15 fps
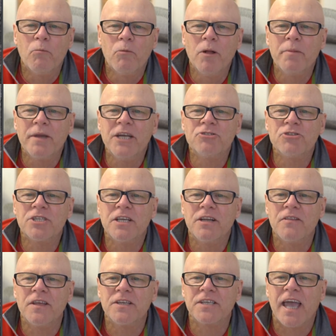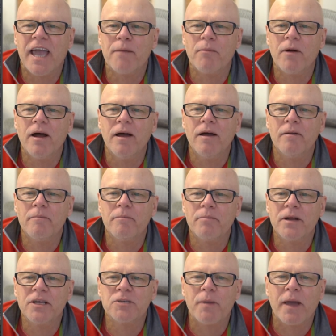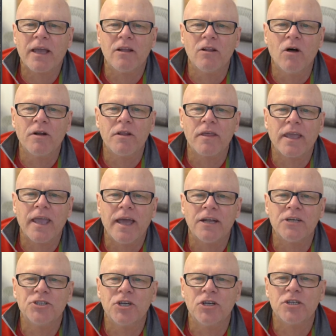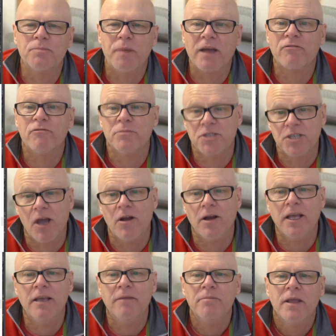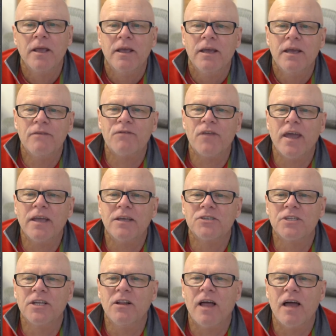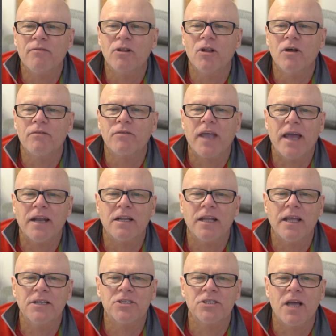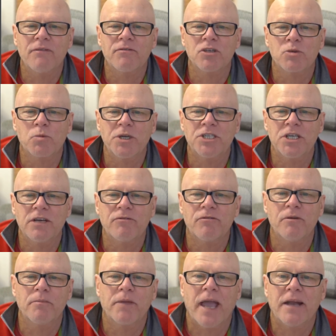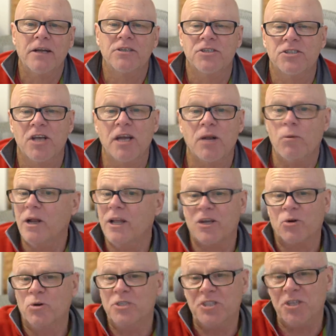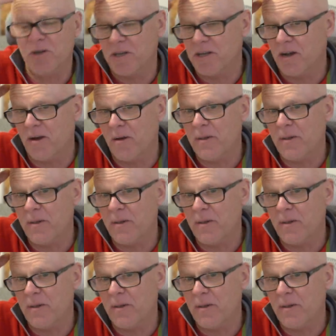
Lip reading: We'll be interested in this camera. Brings back a lot of the Canon shooters back from Sony. If they still have a lot of Canon lenses after switching from Canon to Sony, well, it could do, you know.